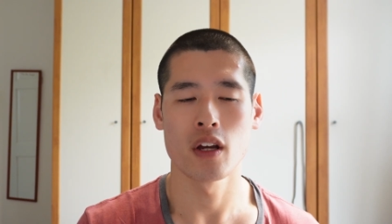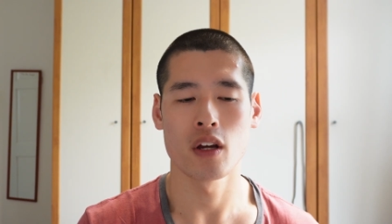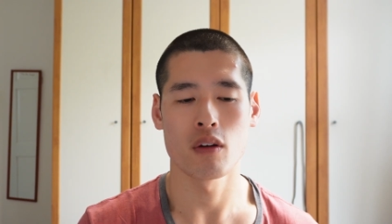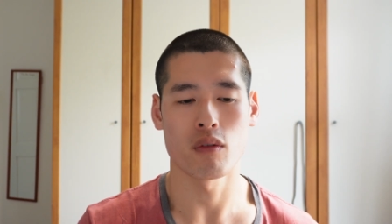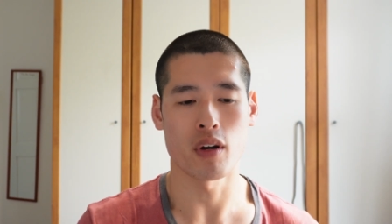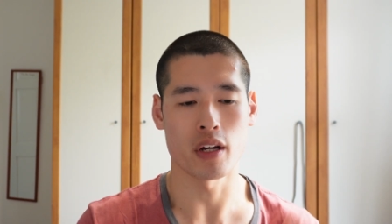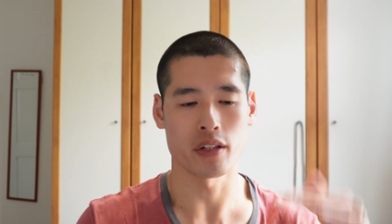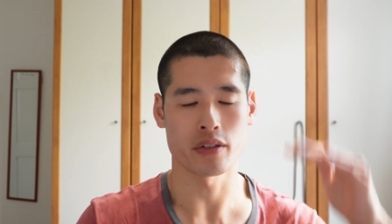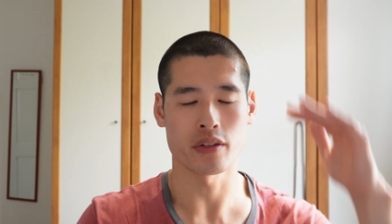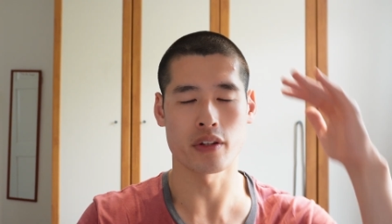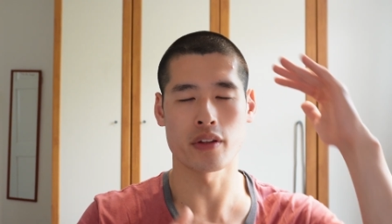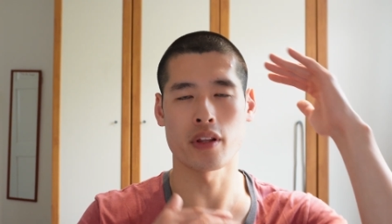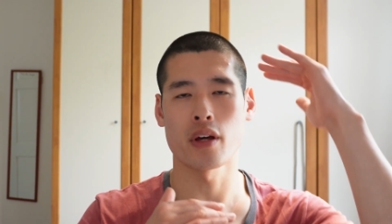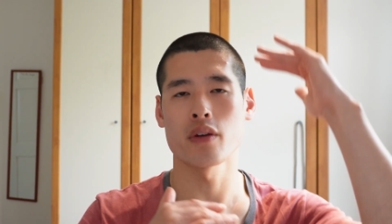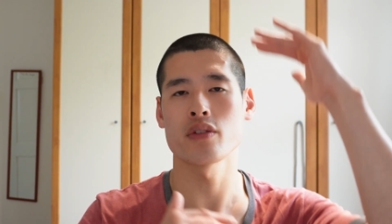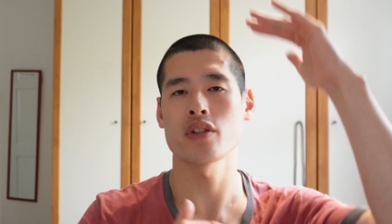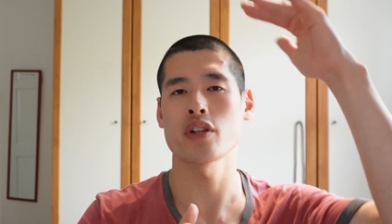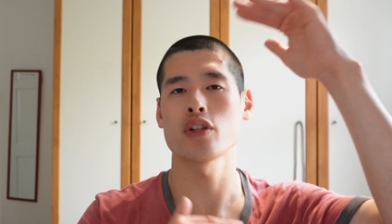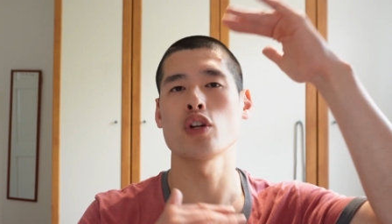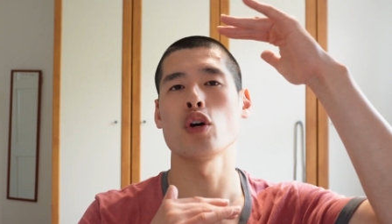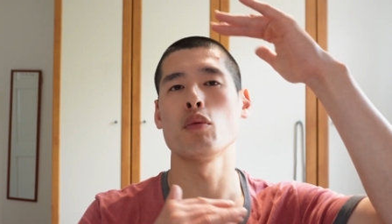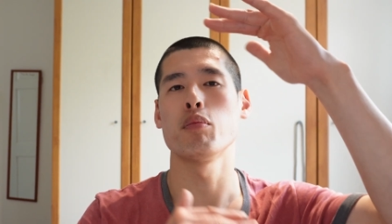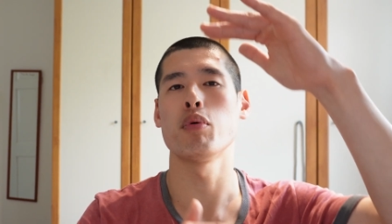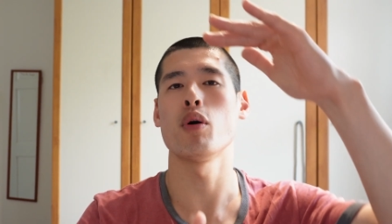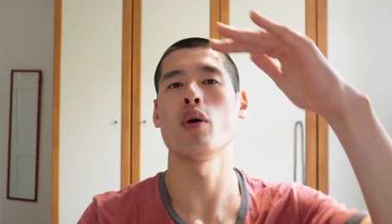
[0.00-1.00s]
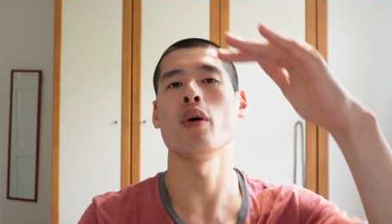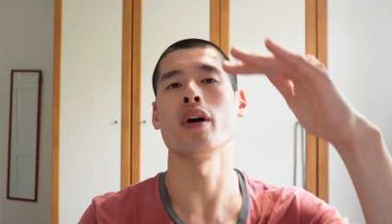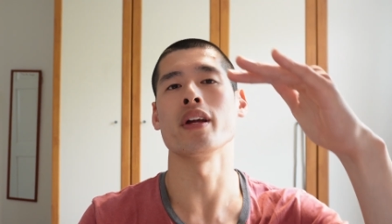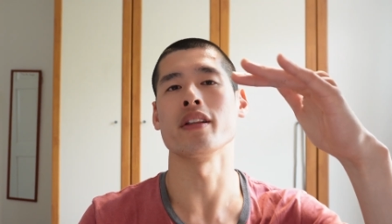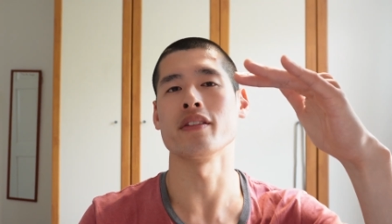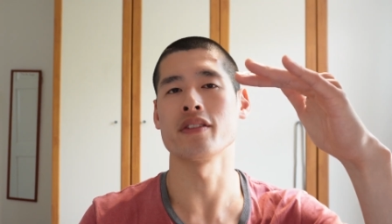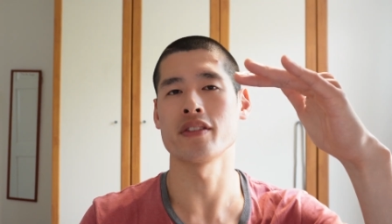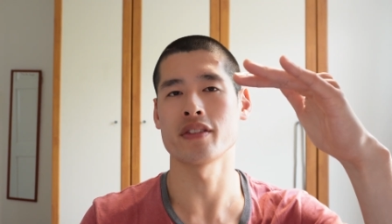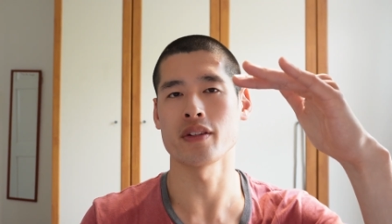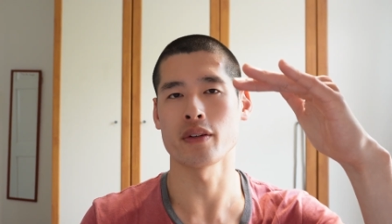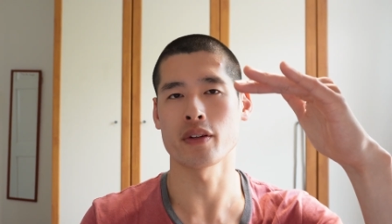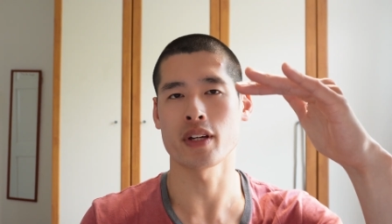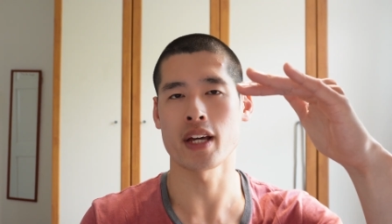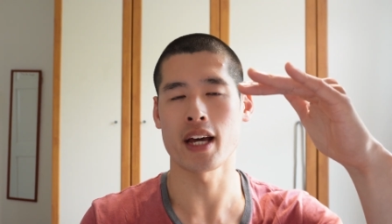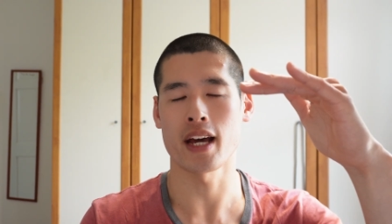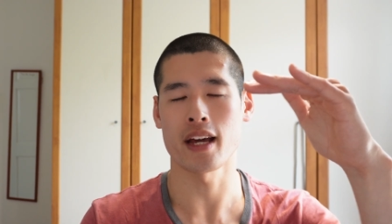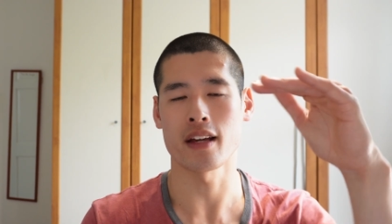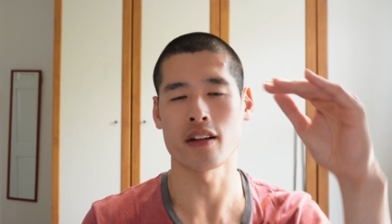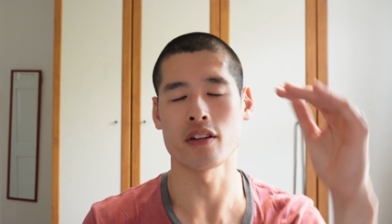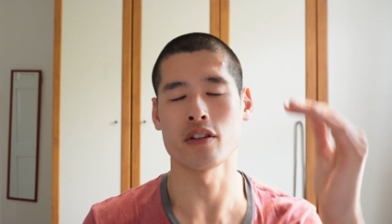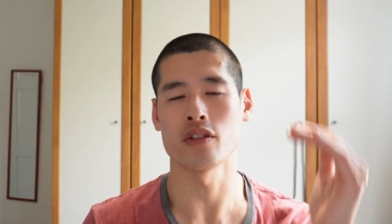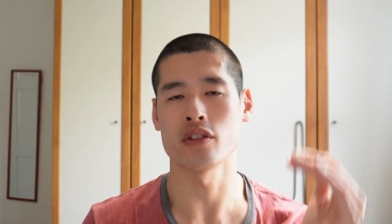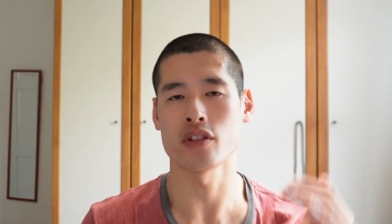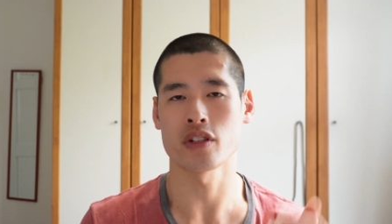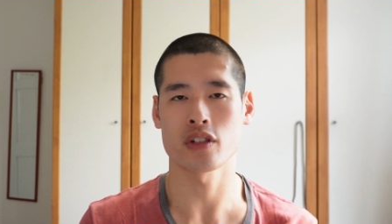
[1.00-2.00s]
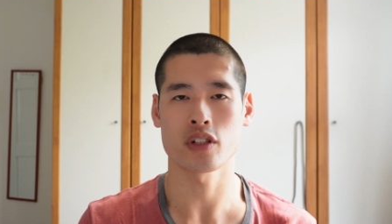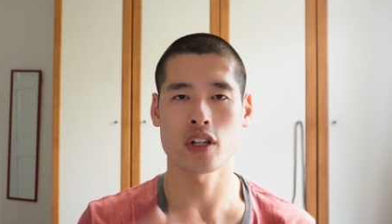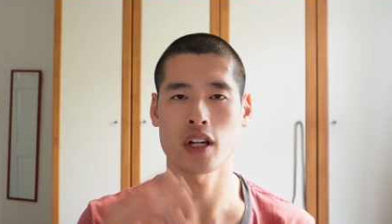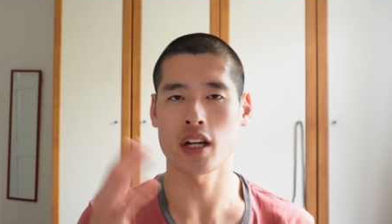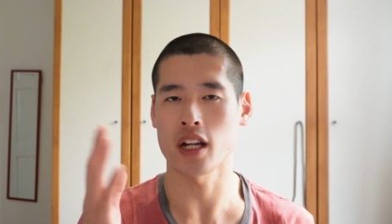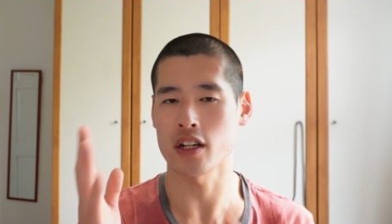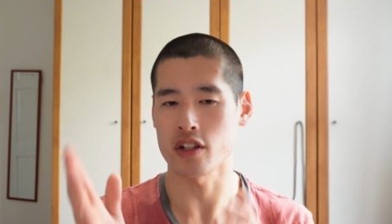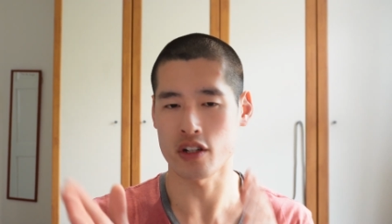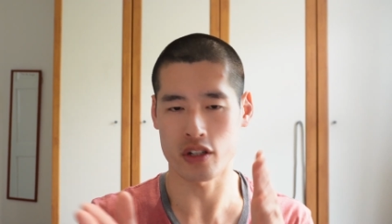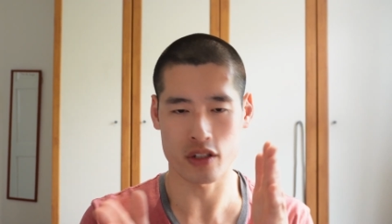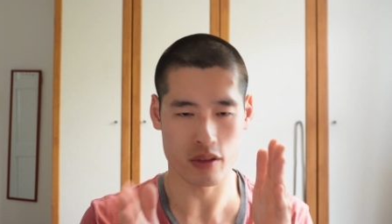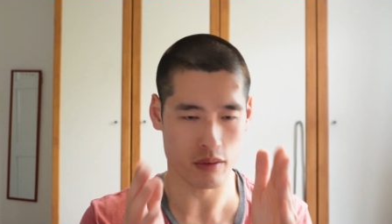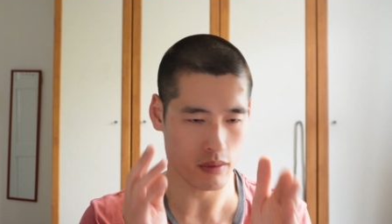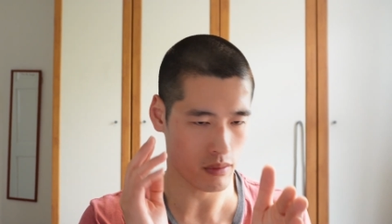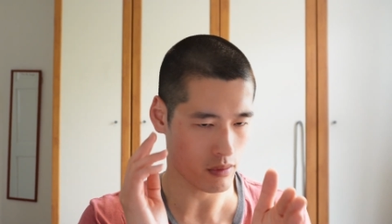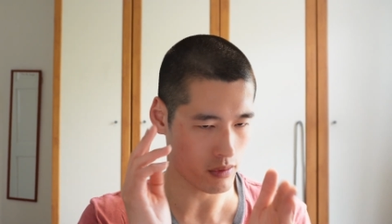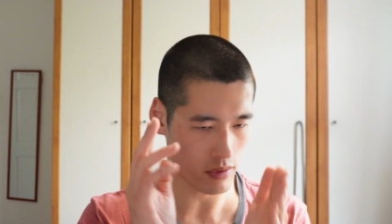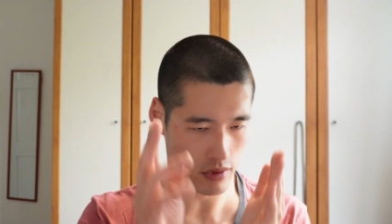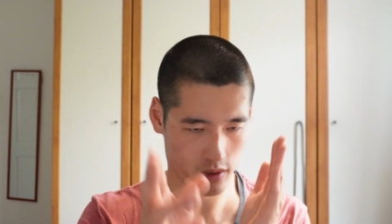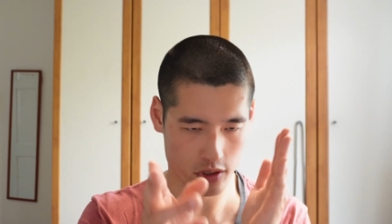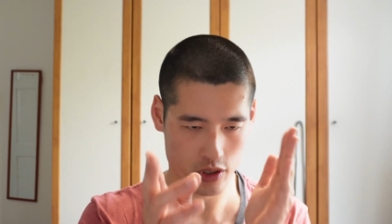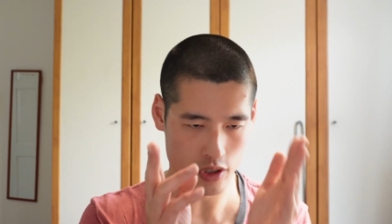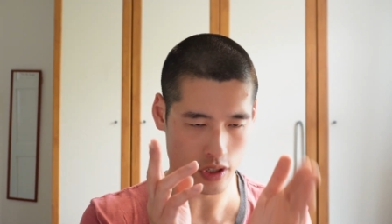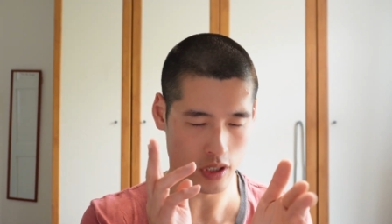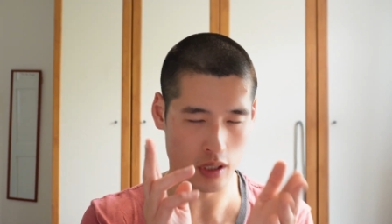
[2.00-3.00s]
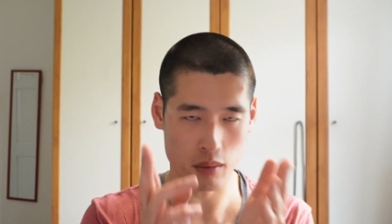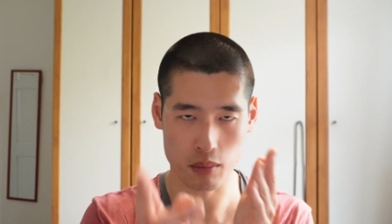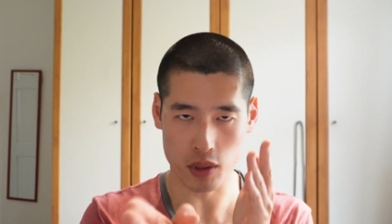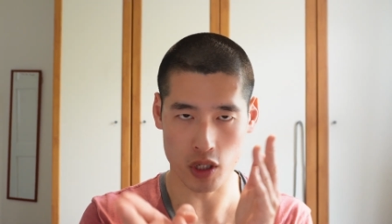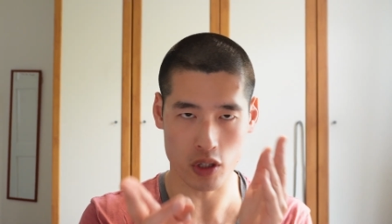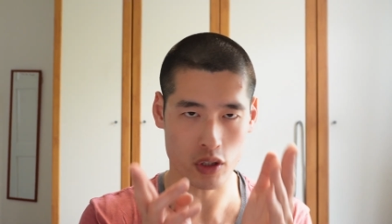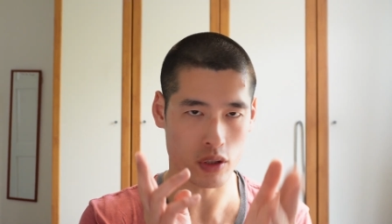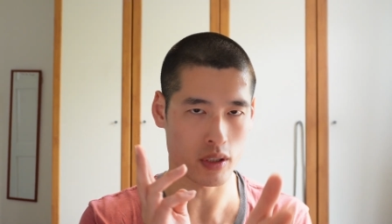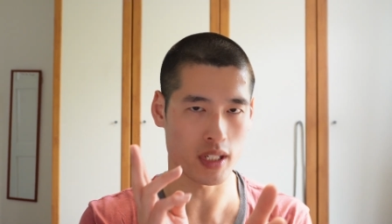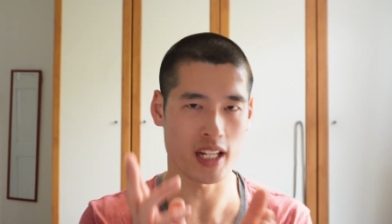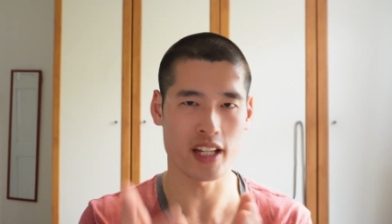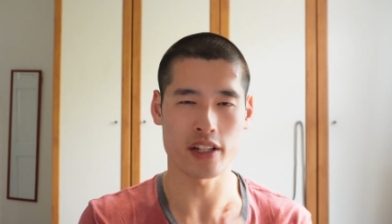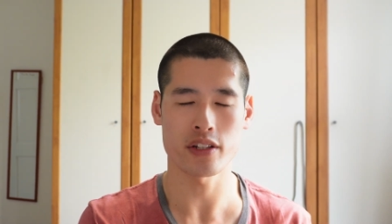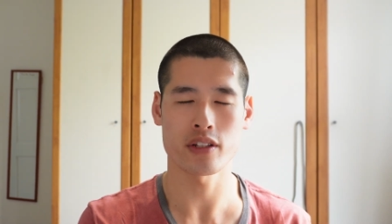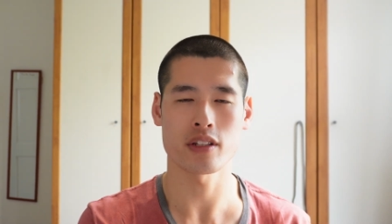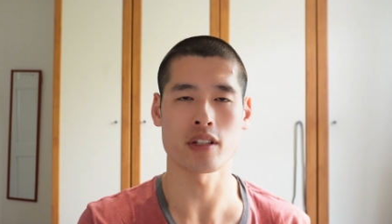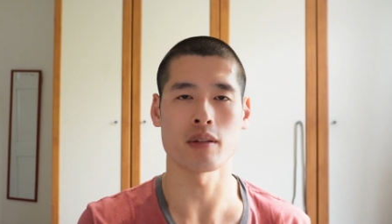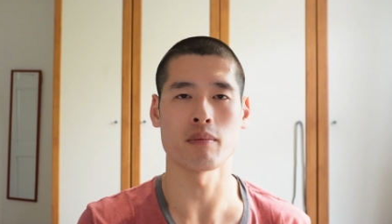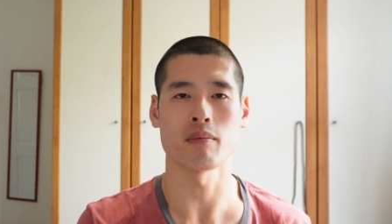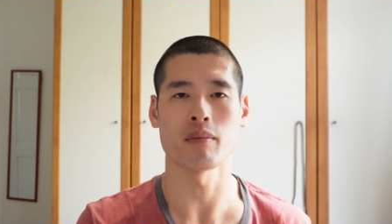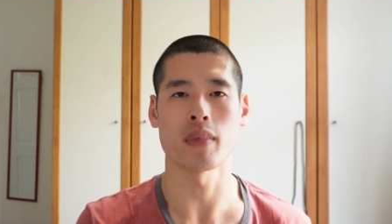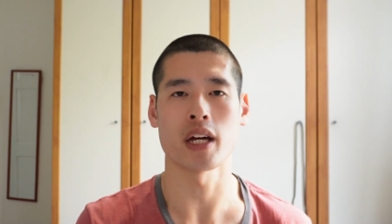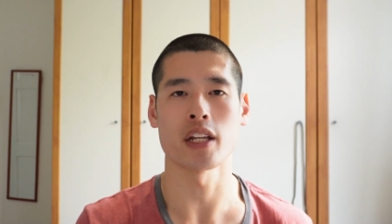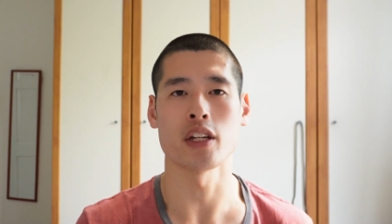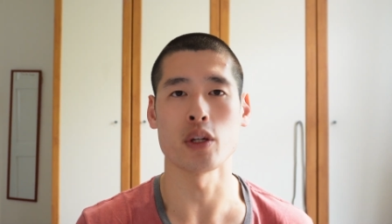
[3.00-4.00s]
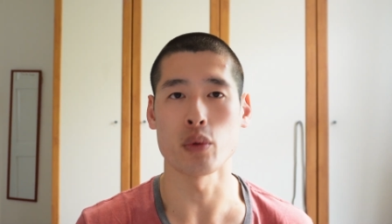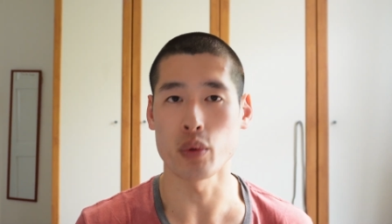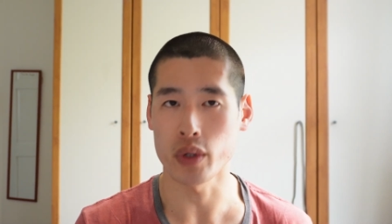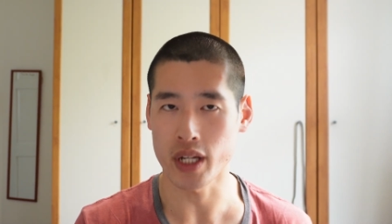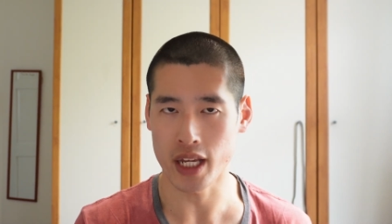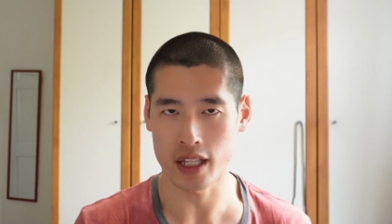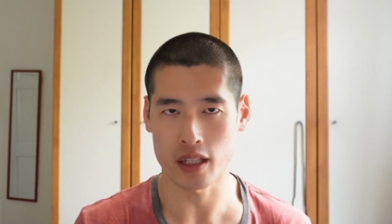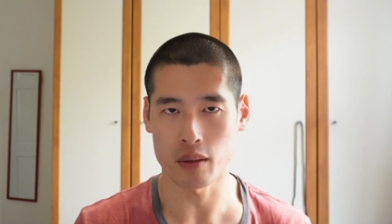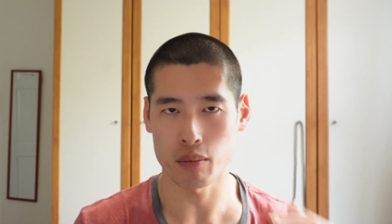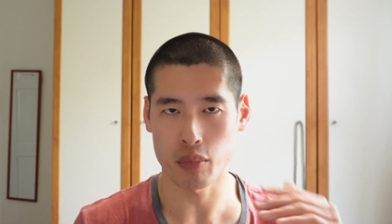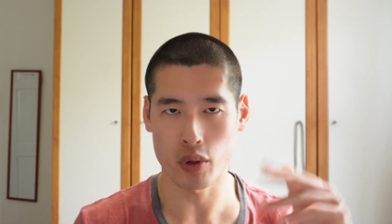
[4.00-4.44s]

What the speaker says: Right, so those are your points, okay? You just got to chock-a-block list them and you will get the